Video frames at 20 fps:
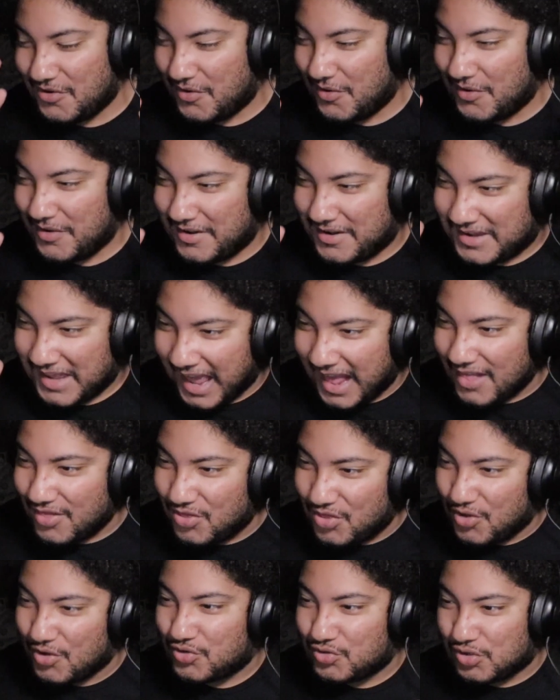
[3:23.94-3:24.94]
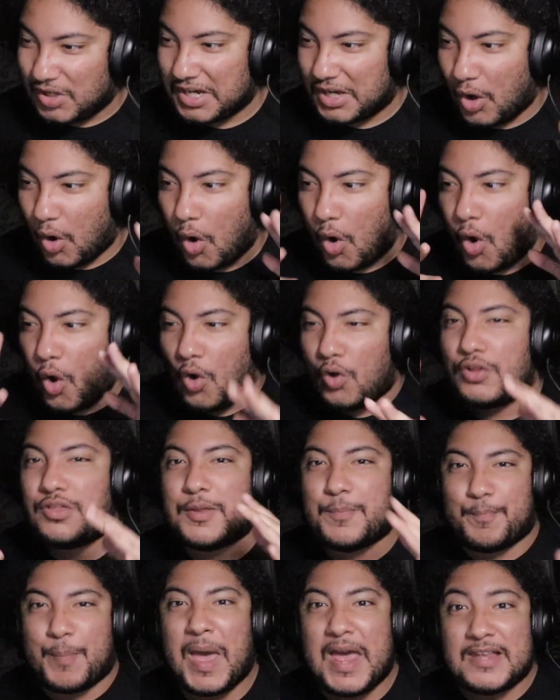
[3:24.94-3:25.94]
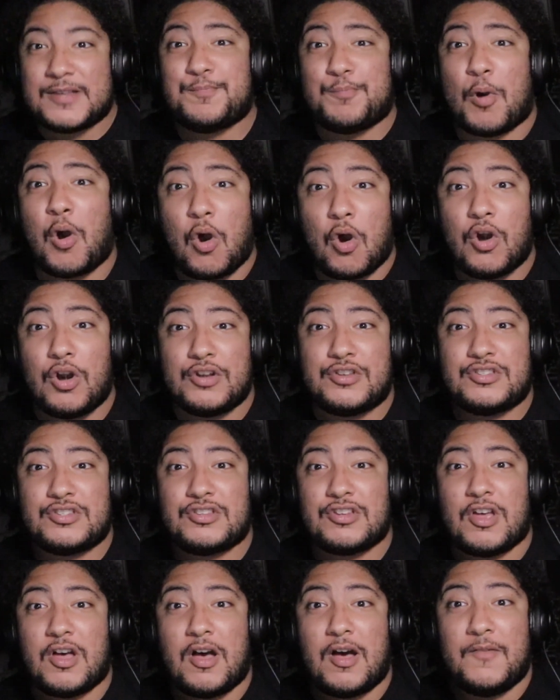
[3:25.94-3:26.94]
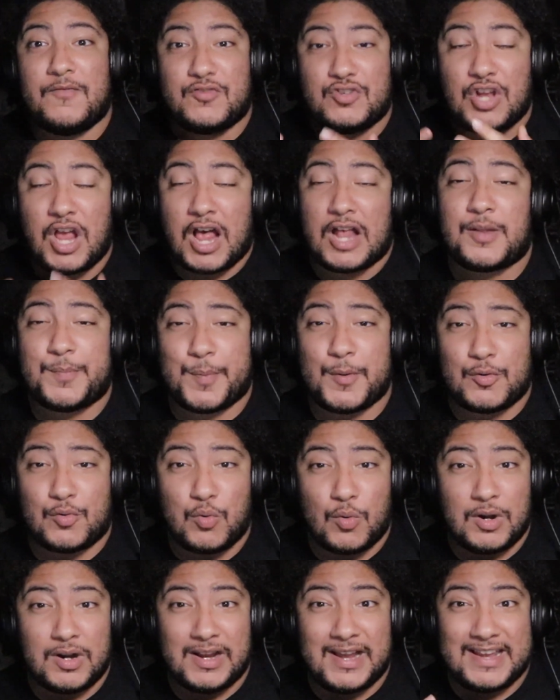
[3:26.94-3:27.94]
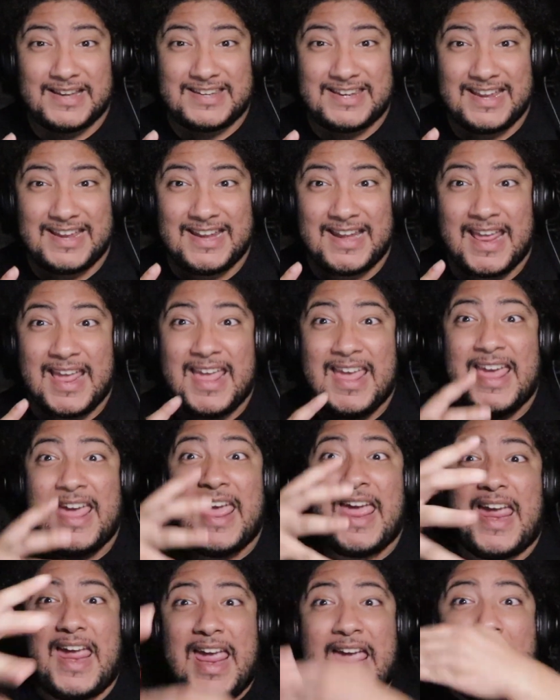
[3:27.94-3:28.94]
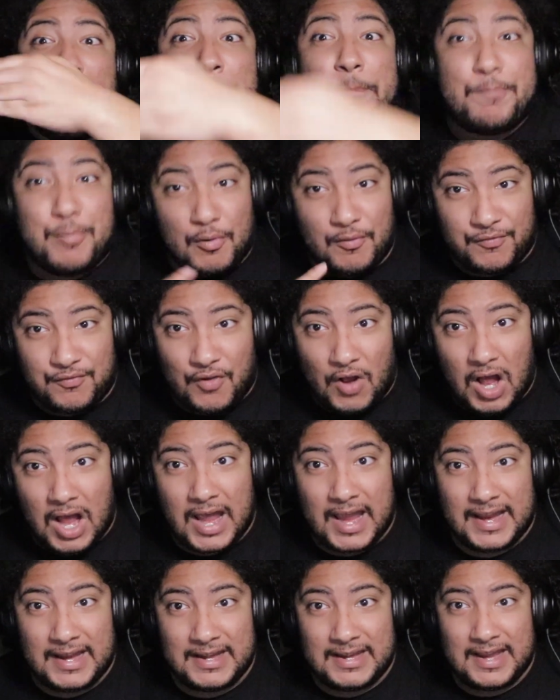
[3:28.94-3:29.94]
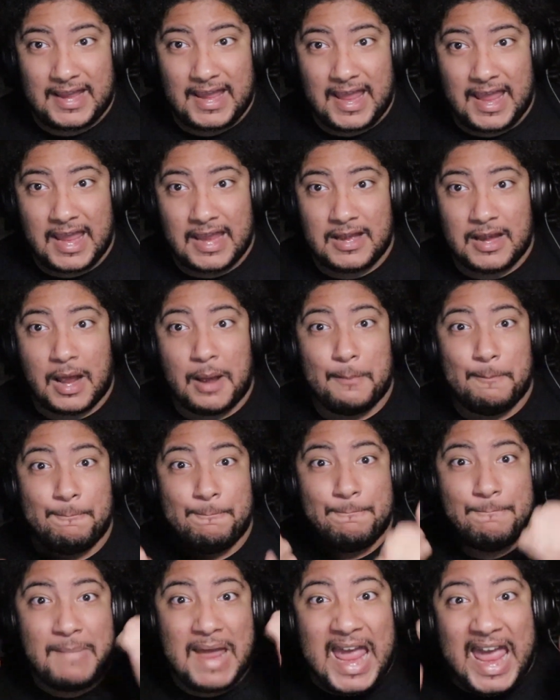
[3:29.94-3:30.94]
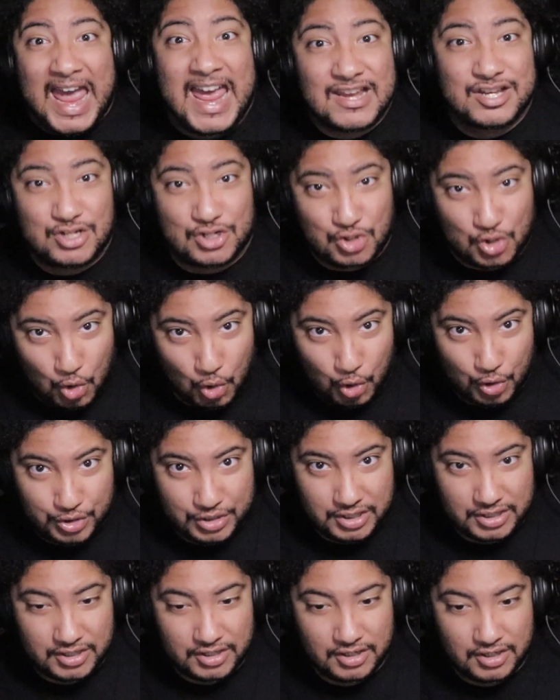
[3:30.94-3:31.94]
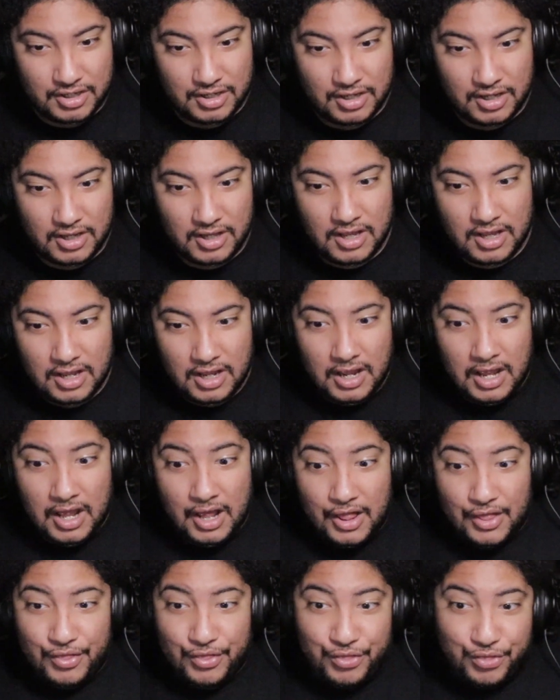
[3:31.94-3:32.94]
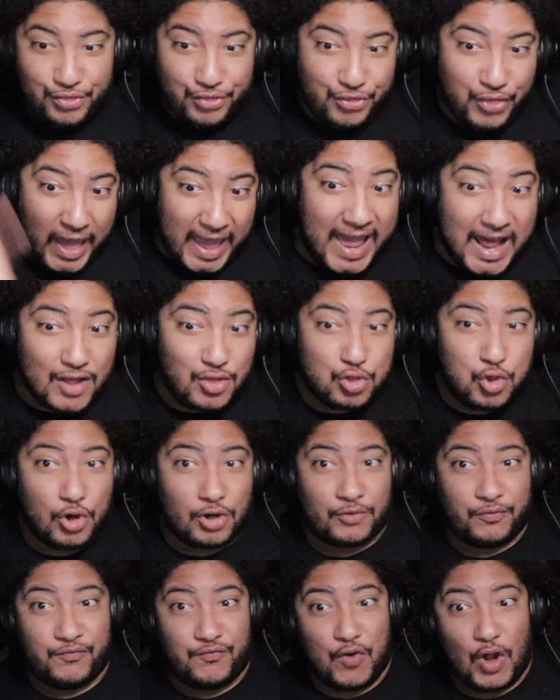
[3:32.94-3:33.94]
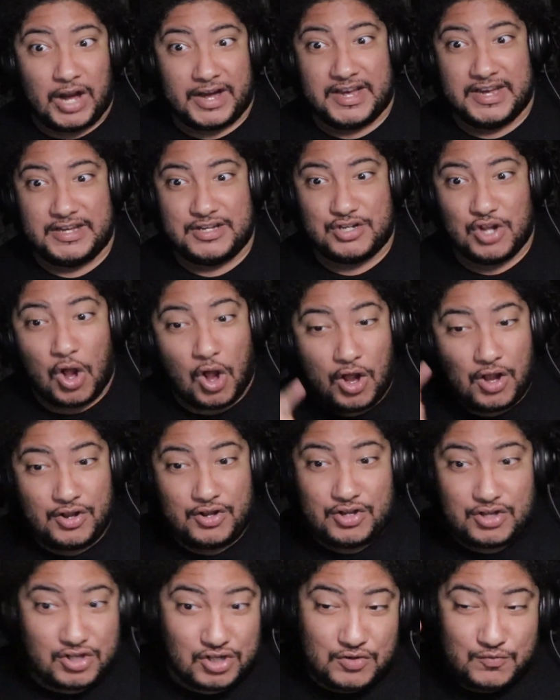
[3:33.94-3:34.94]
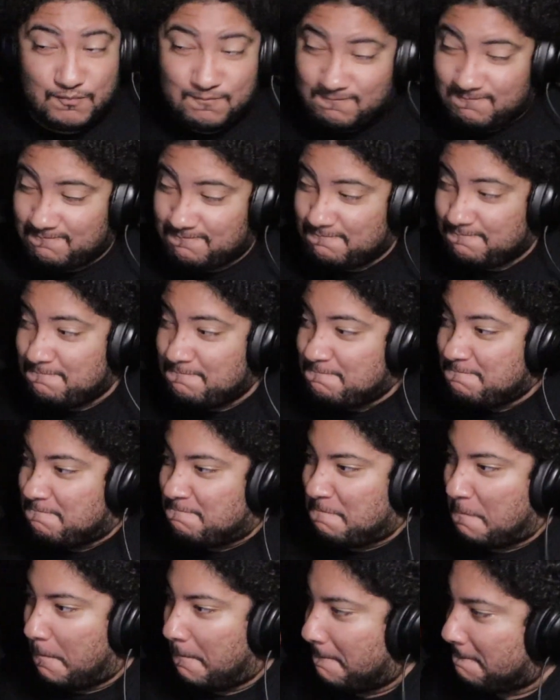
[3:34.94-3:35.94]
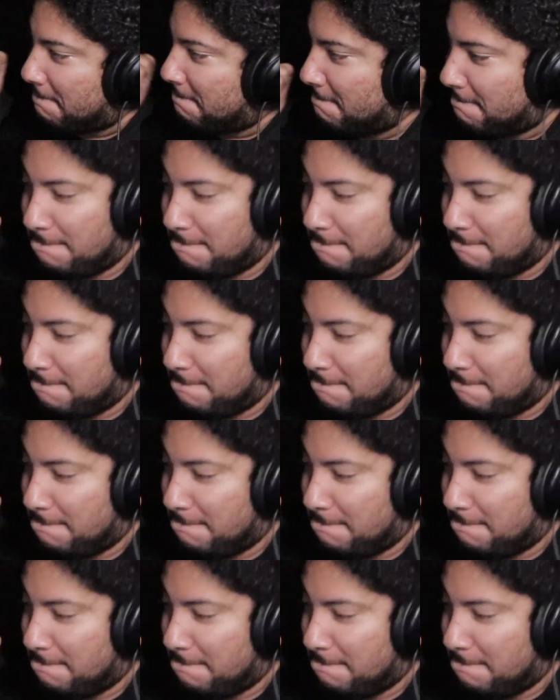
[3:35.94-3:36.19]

Dude, that looks like all the best parts of Child's Play twenty nineteen amplified and mastered! That looks fucking so. Mm.